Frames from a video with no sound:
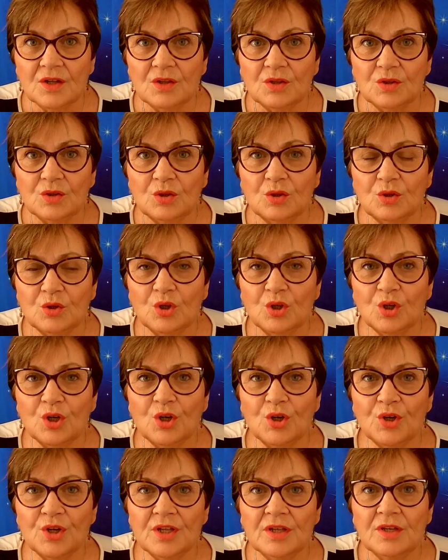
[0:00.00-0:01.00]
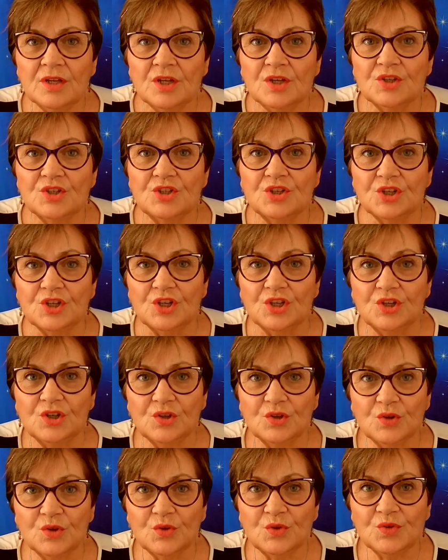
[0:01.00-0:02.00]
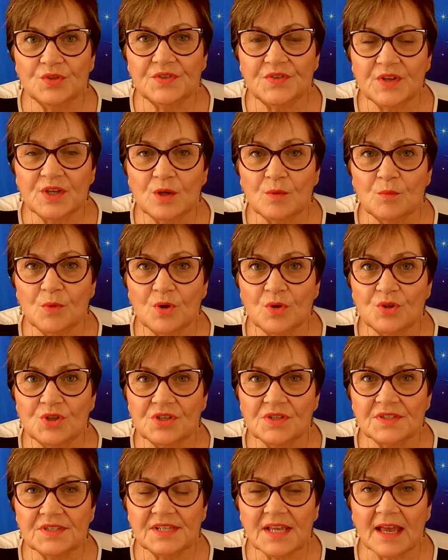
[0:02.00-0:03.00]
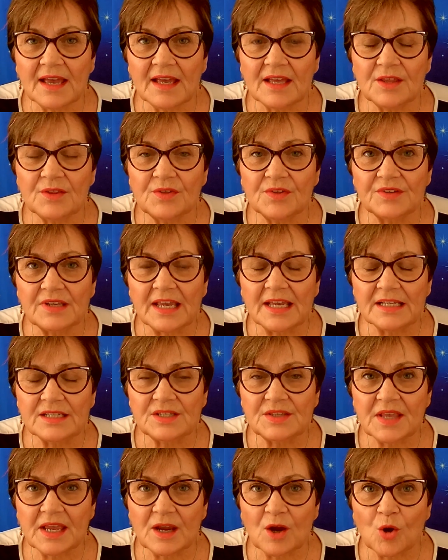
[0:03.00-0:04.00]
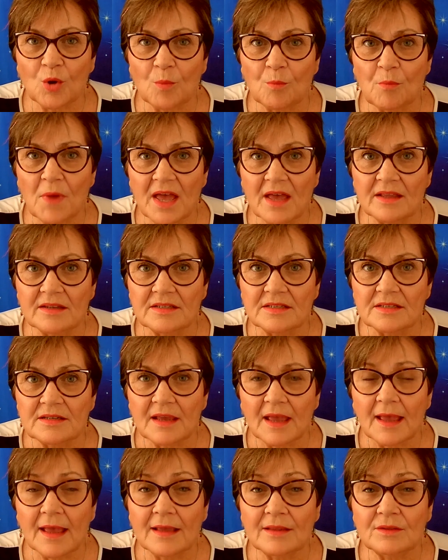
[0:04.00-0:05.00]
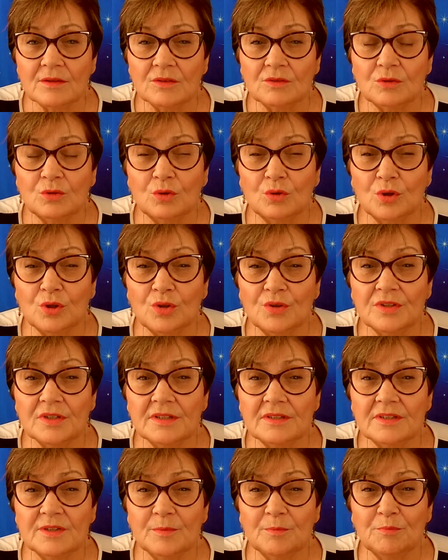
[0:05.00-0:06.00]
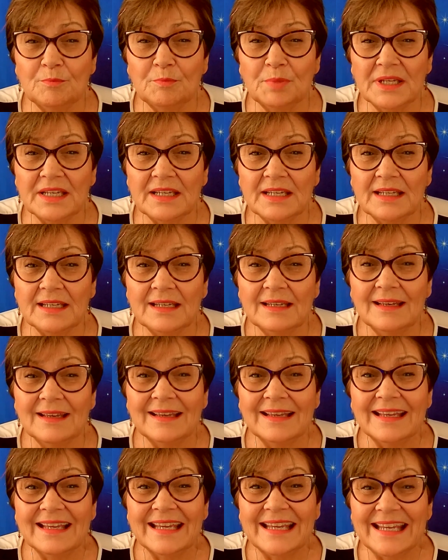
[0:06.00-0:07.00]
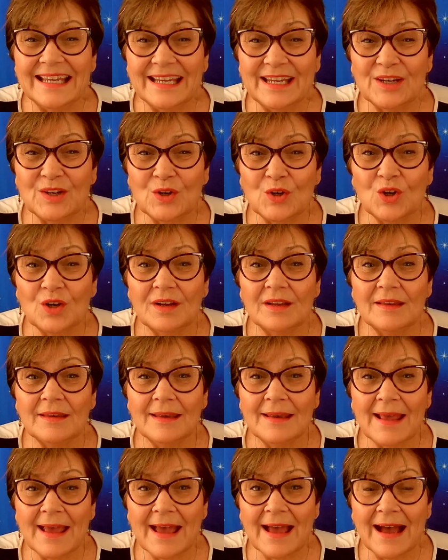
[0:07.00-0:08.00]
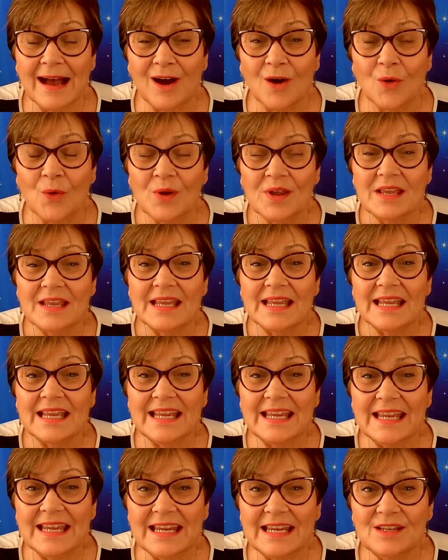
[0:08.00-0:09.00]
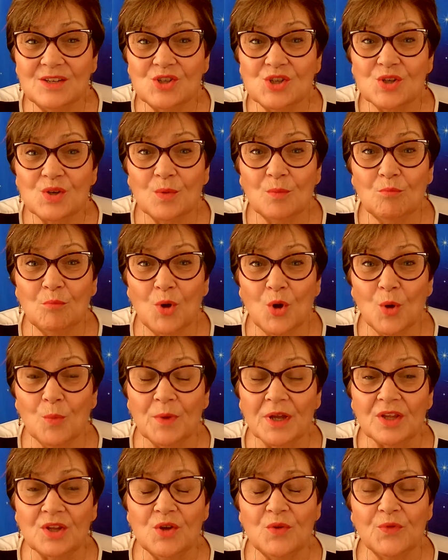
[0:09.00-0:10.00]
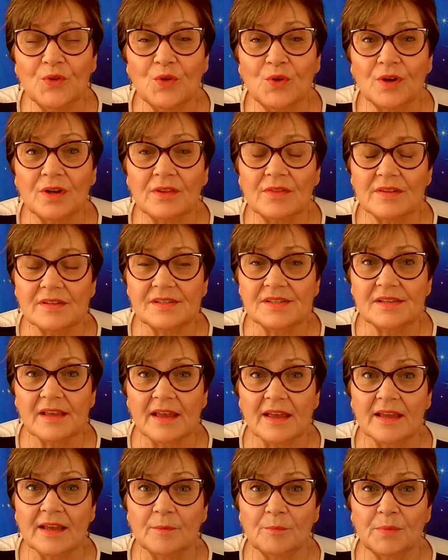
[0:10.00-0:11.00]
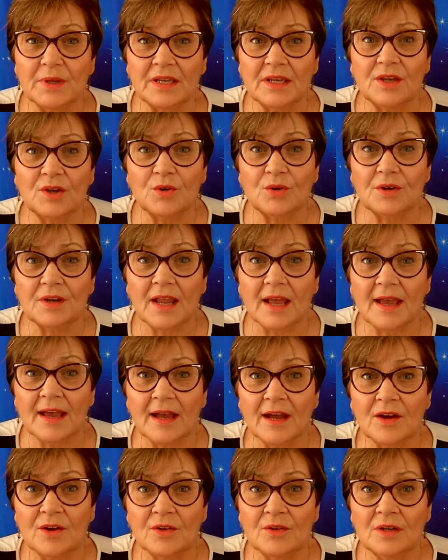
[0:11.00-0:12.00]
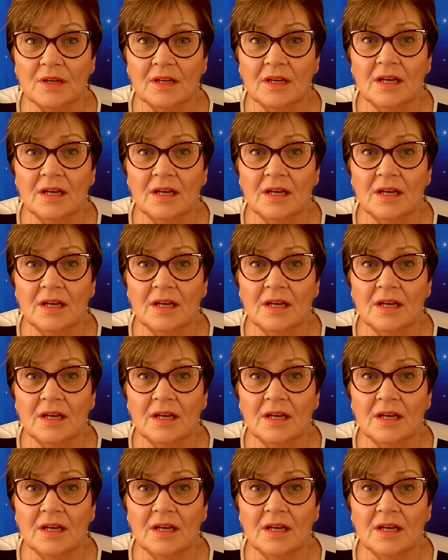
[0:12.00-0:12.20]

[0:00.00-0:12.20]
learn to use the emotions as they are meant and learn to be here now, each moment. You've heard of the saying, be here now,